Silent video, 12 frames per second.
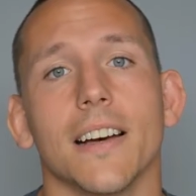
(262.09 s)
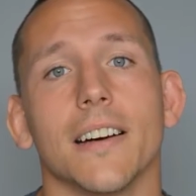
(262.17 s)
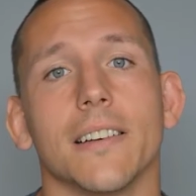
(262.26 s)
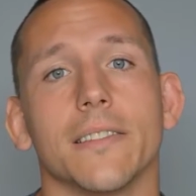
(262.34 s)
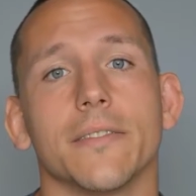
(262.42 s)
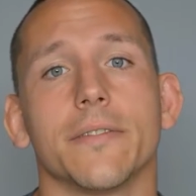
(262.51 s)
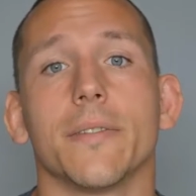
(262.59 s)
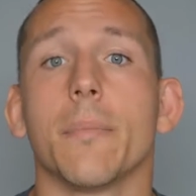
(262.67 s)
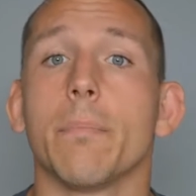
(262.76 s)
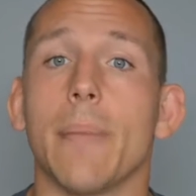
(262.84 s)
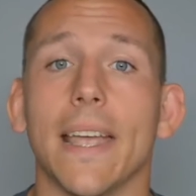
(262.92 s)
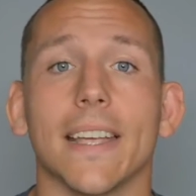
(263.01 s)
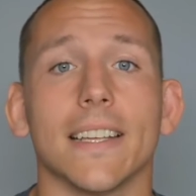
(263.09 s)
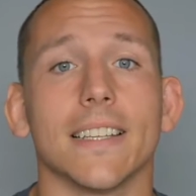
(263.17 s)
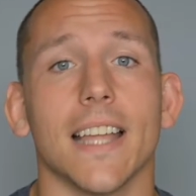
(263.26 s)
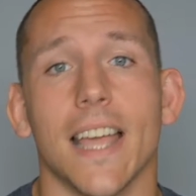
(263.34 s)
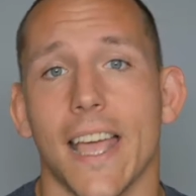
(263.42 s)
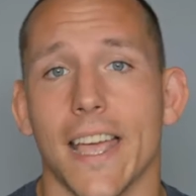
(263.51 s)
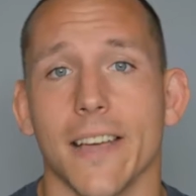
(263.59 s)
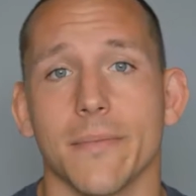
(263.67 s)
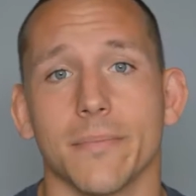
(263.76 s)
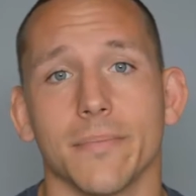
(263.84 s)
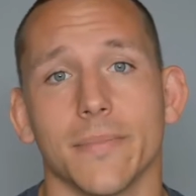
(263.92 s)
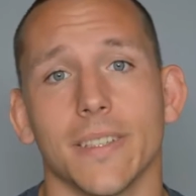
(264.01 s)
of bacon,
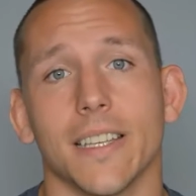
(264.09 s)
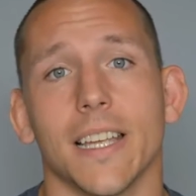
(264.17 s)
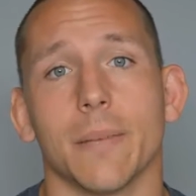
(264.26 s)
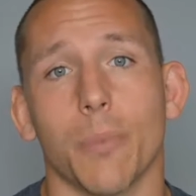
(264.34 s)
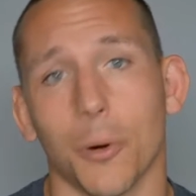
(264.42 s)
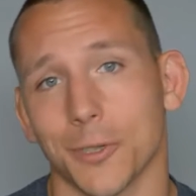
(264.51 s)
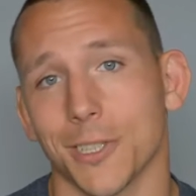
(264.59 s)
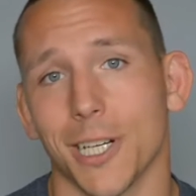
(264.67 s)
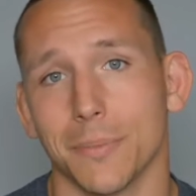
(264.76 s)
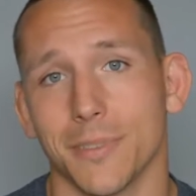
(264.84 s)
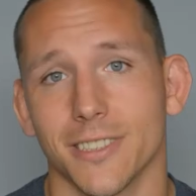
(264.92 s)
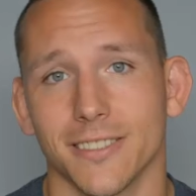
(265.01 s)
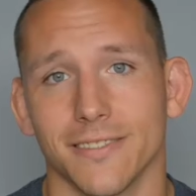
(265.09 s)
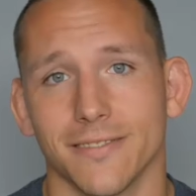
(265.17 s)
ham, and pork chops.